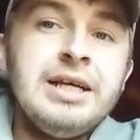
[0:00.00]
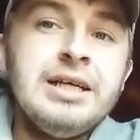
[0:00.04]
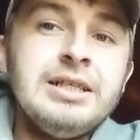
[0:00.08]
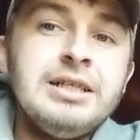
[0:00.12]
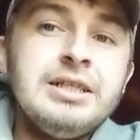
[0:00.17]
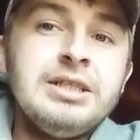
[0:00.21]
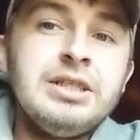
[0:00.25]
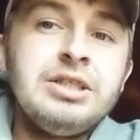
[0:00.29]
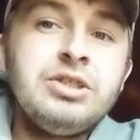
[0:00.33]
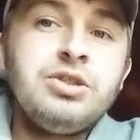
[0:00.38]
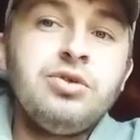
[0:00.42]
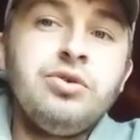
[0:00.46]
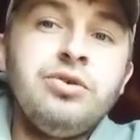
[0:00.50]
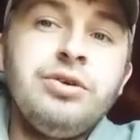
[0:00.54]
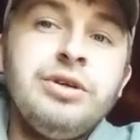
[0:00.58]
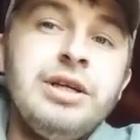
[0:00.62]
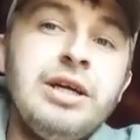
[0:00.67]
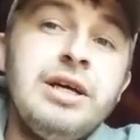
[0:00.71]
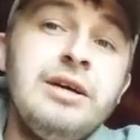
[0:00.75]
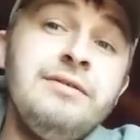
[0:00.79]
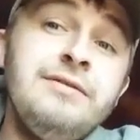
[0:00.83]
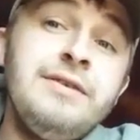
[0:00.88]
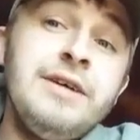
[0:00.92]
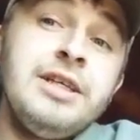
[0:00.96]
and
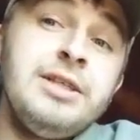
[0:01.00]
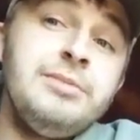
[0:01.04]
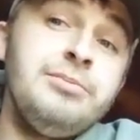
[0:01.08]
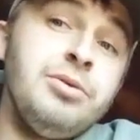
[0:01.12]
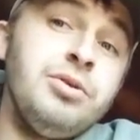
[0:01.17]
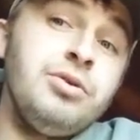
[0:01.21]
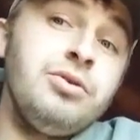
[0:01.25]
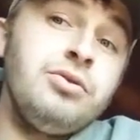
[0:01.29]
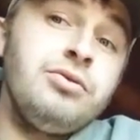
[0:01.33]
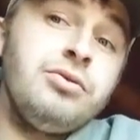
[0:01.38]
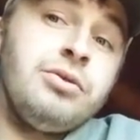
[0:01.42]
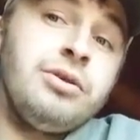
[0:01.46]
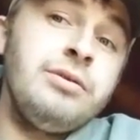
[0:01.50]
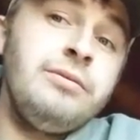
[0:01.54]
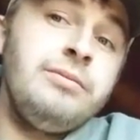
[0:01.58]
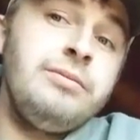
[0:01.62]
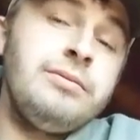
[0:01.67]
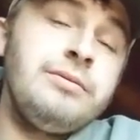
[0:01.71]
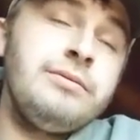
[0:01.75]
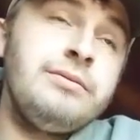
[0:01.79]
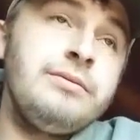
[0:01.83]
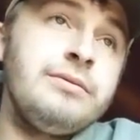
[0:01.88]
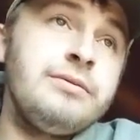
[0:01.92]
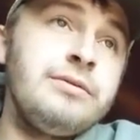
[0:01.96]
join our Facebook
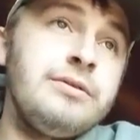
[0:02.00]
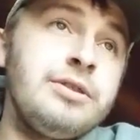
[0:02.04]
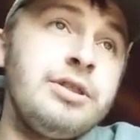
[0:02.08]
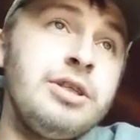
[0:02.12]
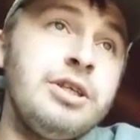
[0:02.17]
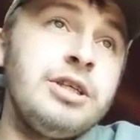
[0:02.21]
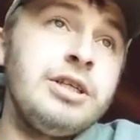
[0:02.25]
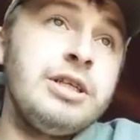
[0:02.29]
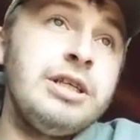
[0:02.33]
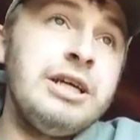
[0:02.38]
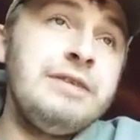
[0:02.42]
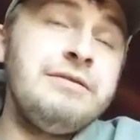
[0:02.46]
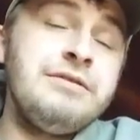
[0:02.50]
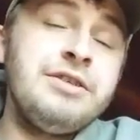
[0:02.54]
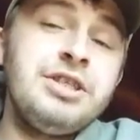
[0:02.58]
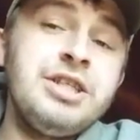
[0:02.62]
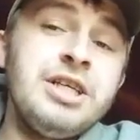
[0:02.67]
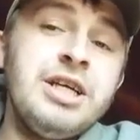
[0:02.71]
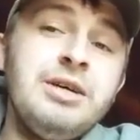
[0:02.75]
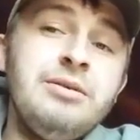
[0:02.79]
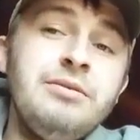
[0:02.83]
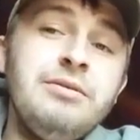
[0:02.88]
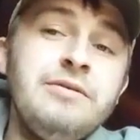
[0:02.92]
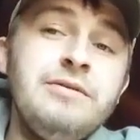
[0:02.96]
group so you can have a
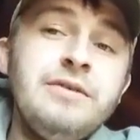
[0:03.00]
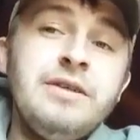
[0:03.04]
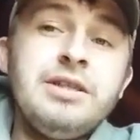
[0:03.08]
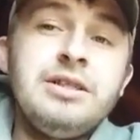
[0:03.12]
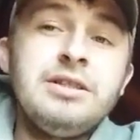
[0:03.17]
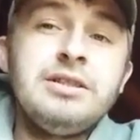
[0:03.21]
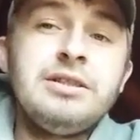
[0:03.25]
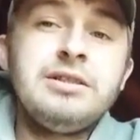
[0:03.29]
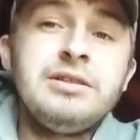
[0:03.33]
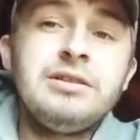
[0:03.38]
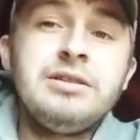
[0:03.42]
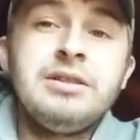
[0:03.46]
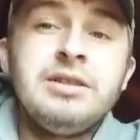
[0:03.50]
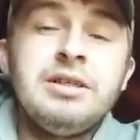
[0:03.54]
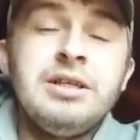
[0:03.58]
chat with us,